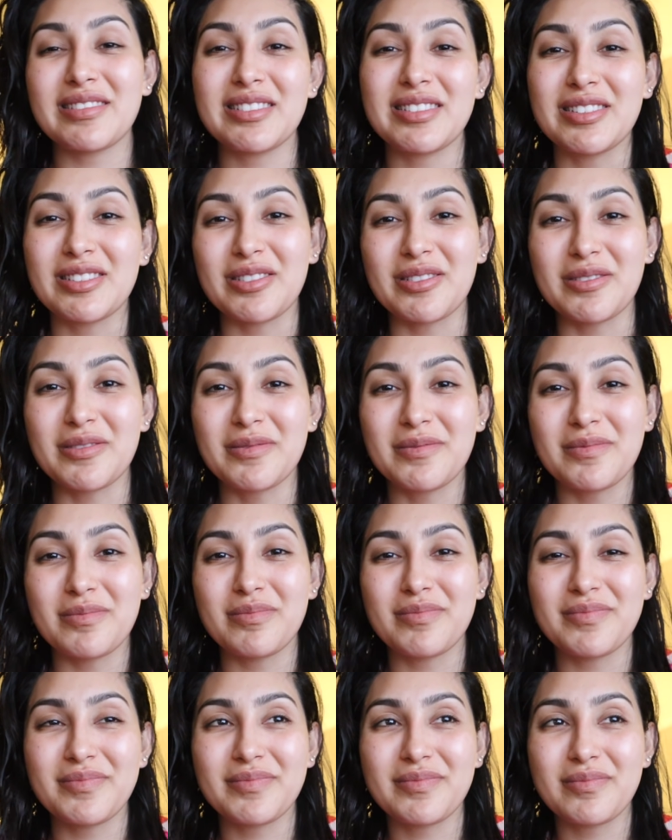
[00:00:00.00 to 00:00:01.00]
you know,
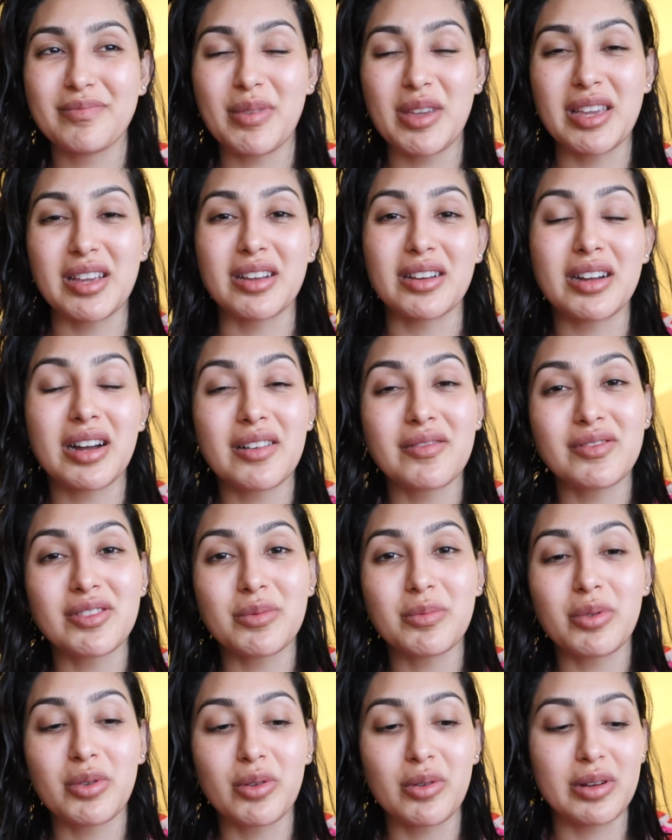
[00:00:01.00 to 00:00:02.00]
being
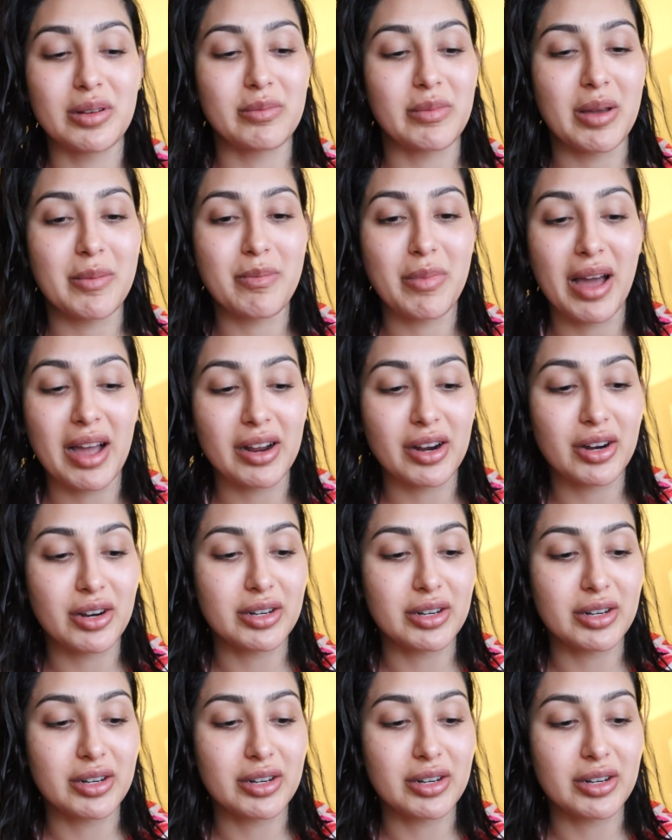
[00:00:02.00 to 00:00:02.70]
comfortable and my back